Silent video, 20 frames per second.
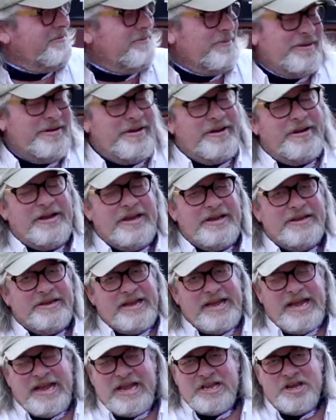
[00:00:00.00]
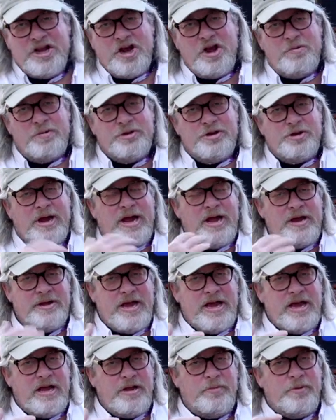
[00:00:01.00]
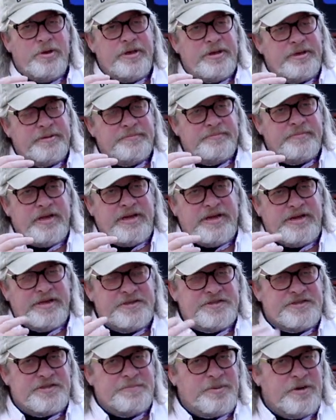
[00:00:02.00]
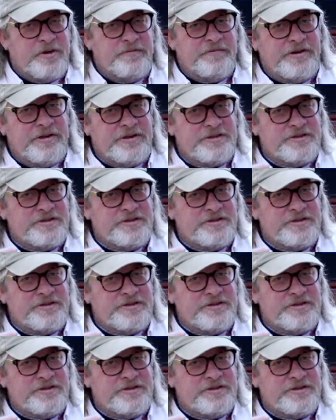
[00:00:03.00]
Well, you know, when you're out on Halloween, it is the perfect